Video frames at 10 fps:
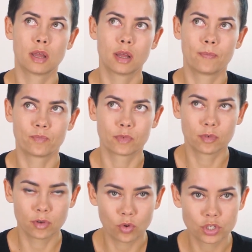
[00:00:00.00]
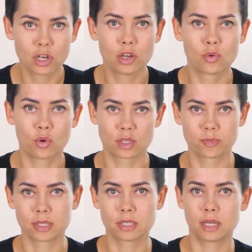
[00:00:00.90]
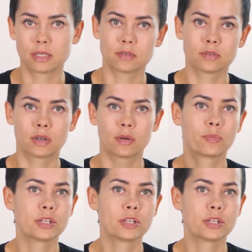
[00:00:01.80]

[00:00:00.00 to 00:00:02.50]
even if the client is older of age.